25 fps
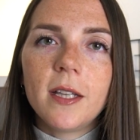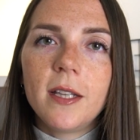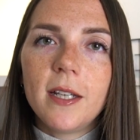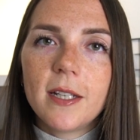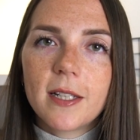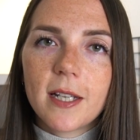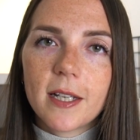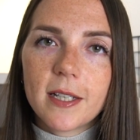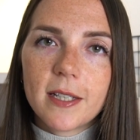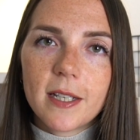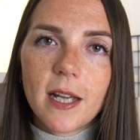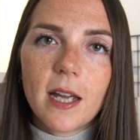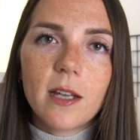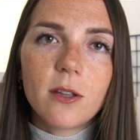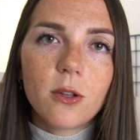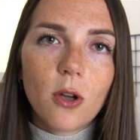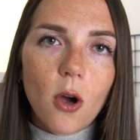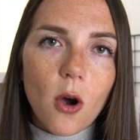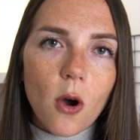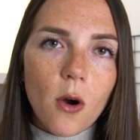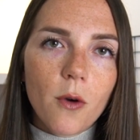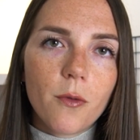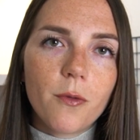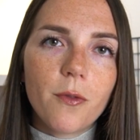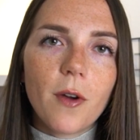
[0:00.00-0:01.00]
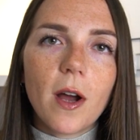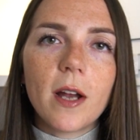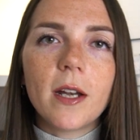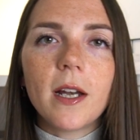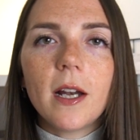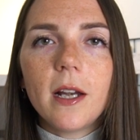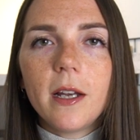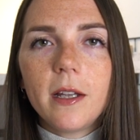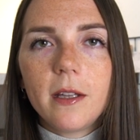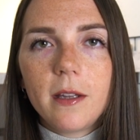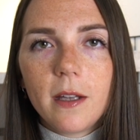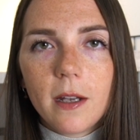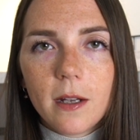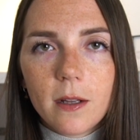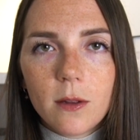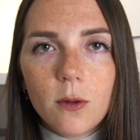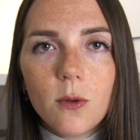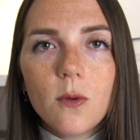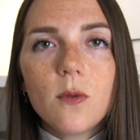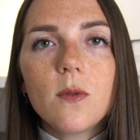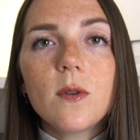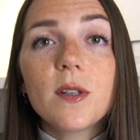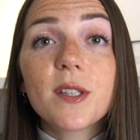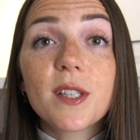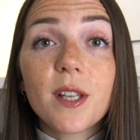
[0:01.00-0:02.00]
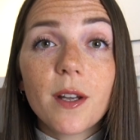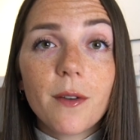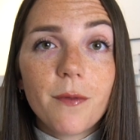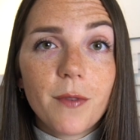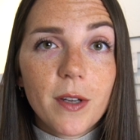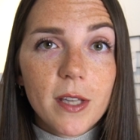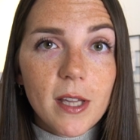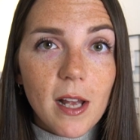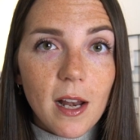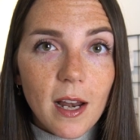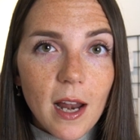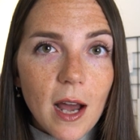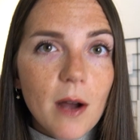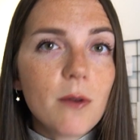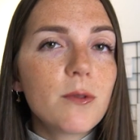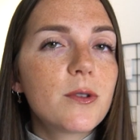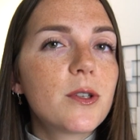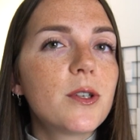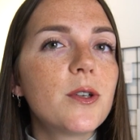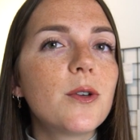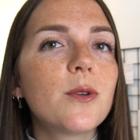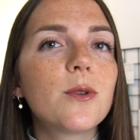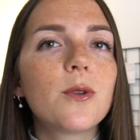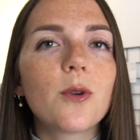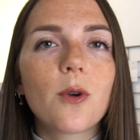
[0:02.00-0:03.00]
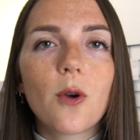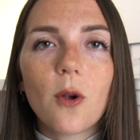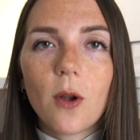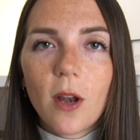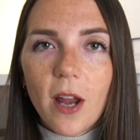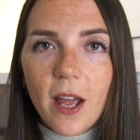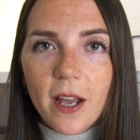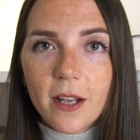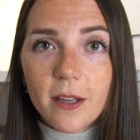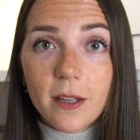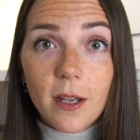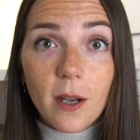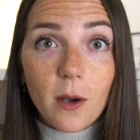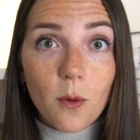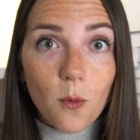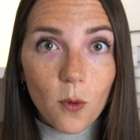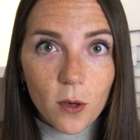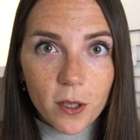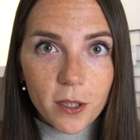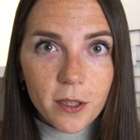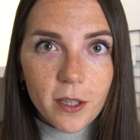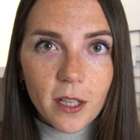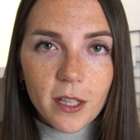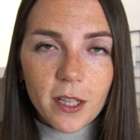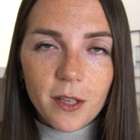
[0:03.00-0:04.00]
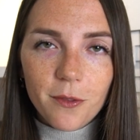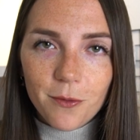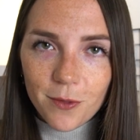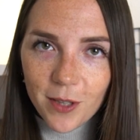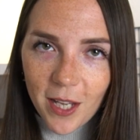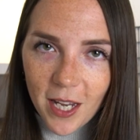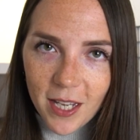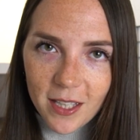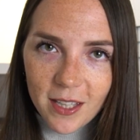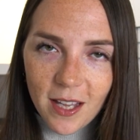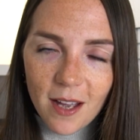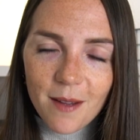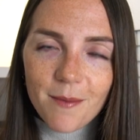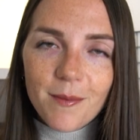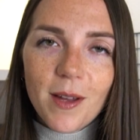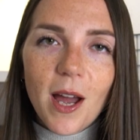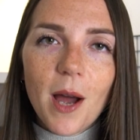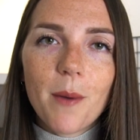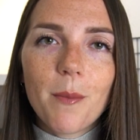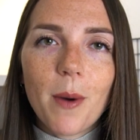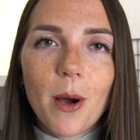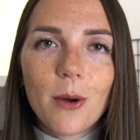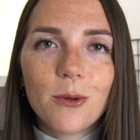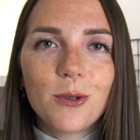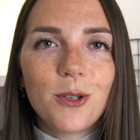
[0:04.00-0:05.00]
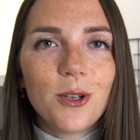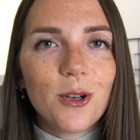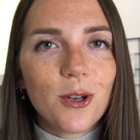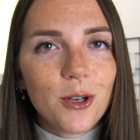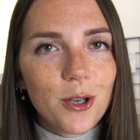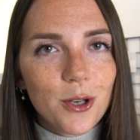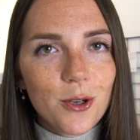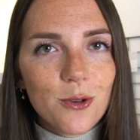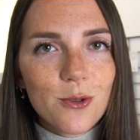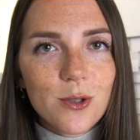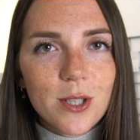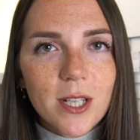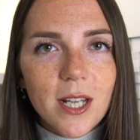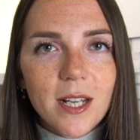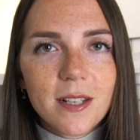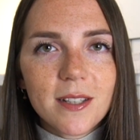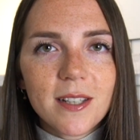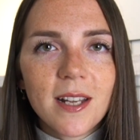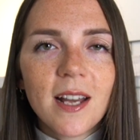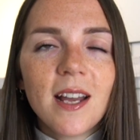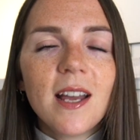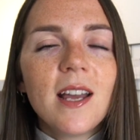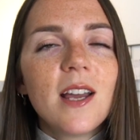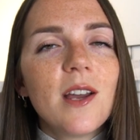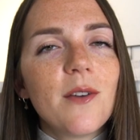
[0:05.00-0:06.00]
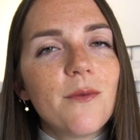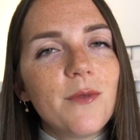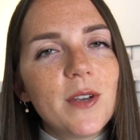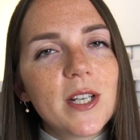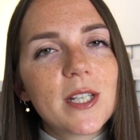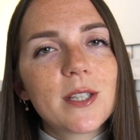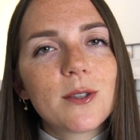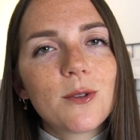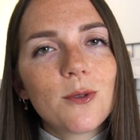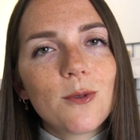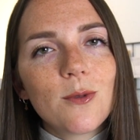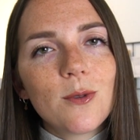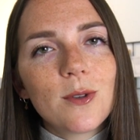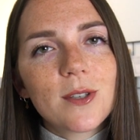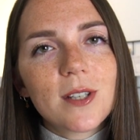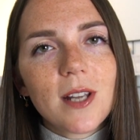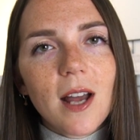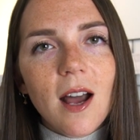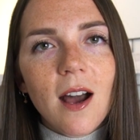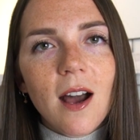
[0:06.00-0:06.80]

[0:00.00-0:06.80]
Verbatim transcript: it is a set of analytic tools that allows you to collect uh, qualitative data about your users. These tools